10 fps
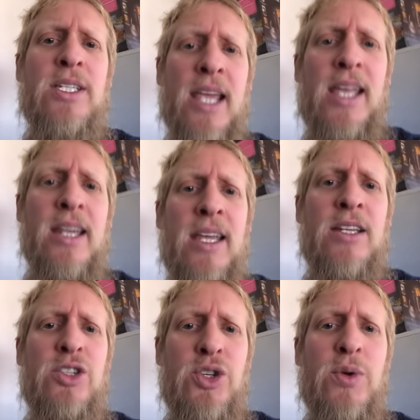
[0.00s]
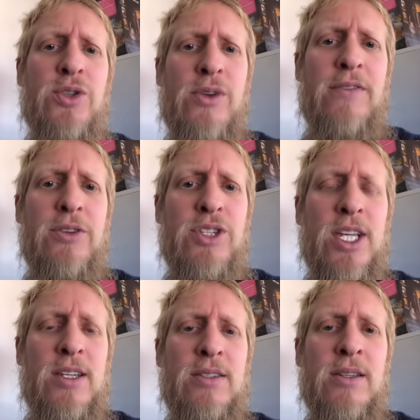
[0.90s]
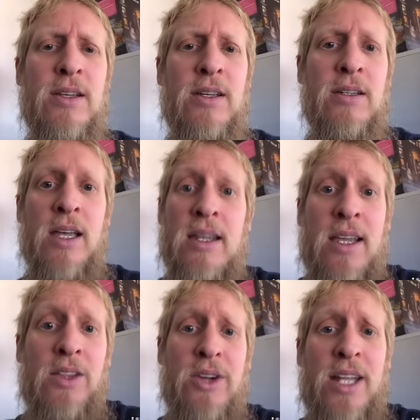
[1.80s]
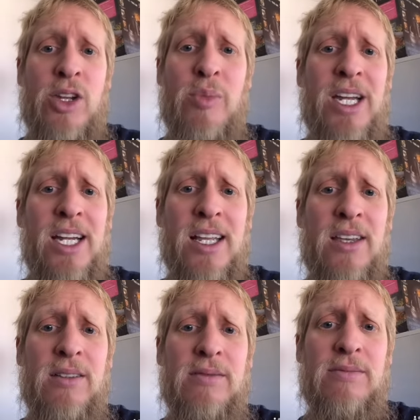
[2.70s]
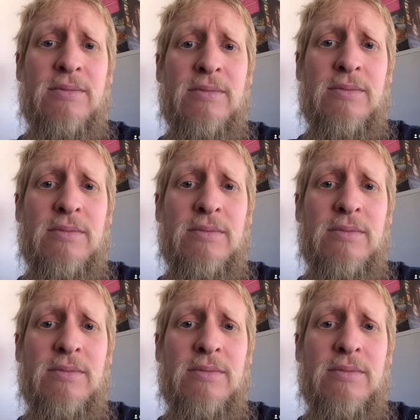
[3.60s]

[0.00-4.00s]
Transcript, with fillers: actually taken in Jewish refugees and Hitler had nobody to kill?